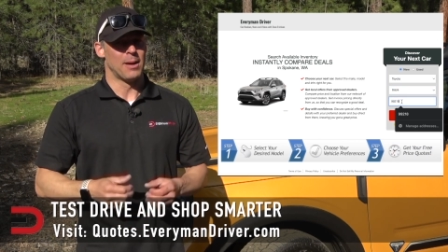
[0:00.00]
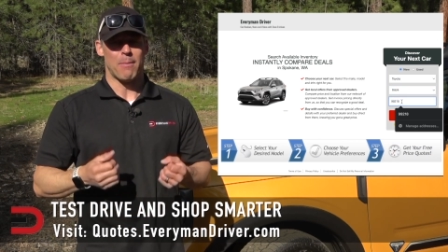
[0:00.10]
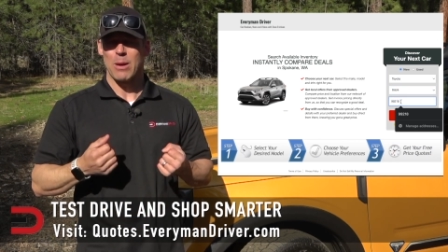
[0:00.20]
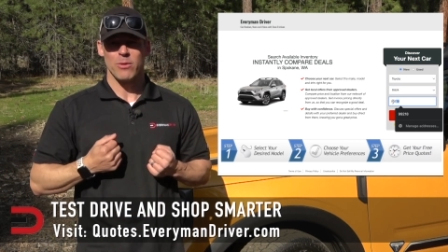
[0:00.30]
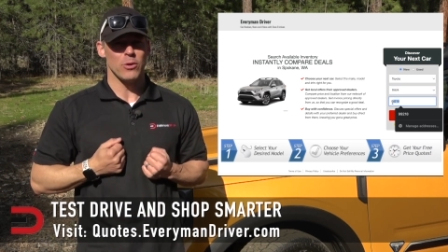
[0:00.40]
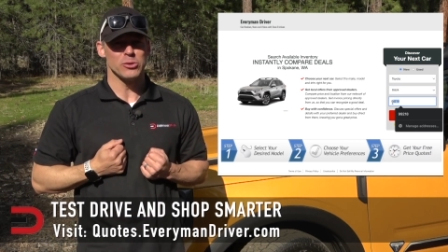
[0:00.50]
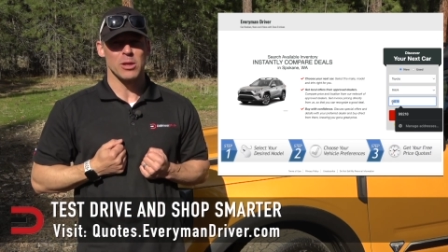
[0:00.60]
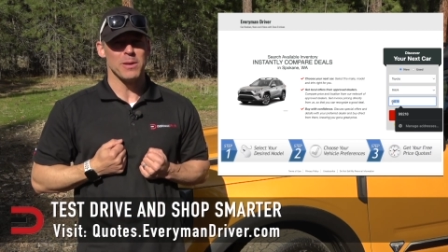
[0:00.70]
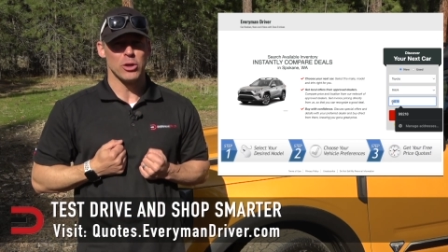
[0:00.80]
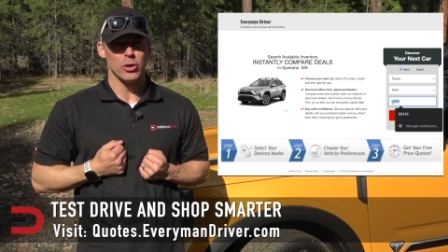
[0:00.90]
My reviews
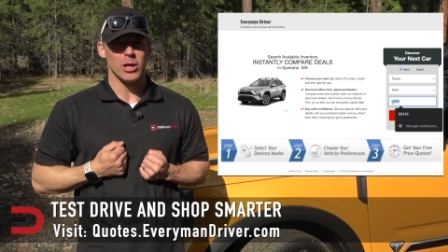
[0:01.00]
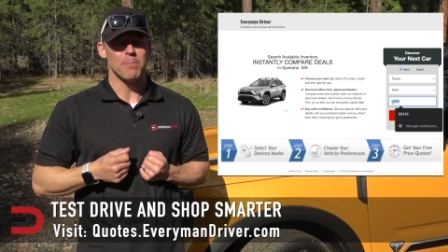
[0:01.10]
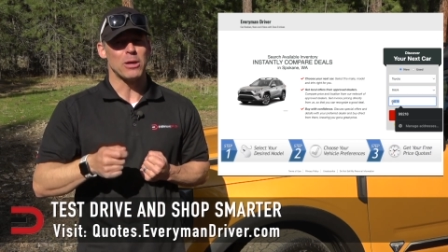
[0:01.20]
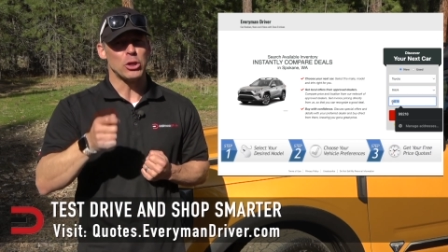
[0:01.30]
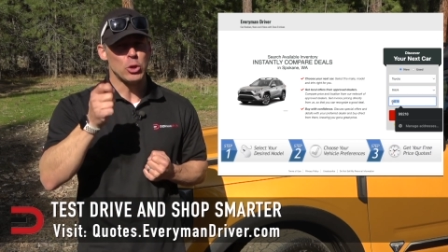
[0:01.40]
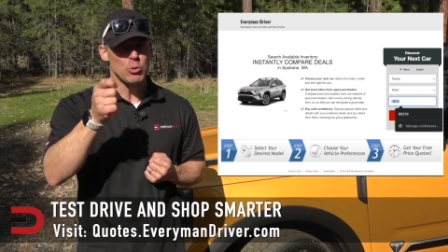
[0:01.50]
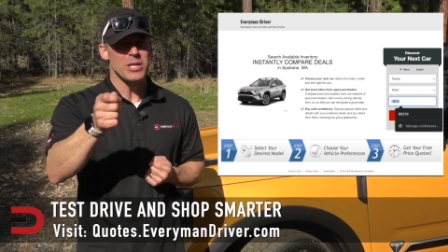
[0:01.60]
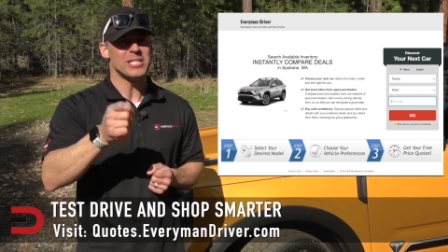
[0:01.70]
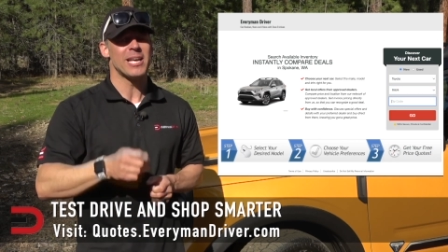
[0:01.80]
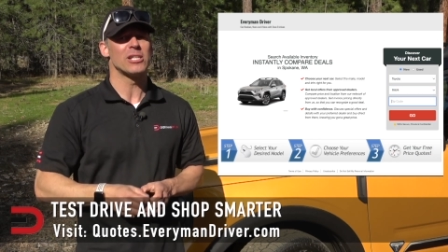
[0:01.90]
can be good, but you need
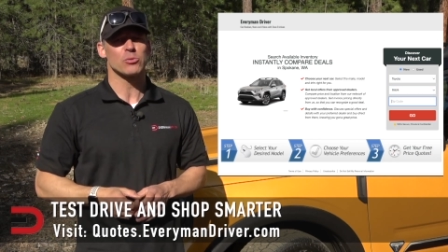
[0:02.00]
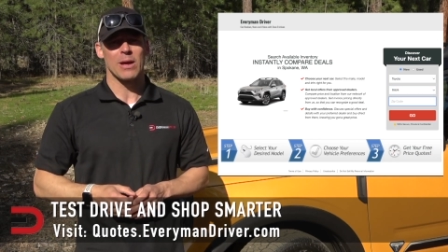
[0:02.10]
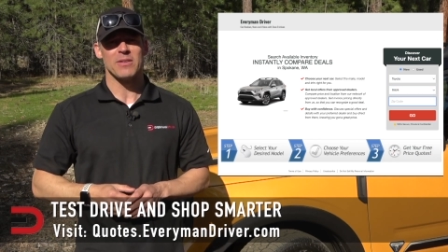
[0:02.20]
to test drive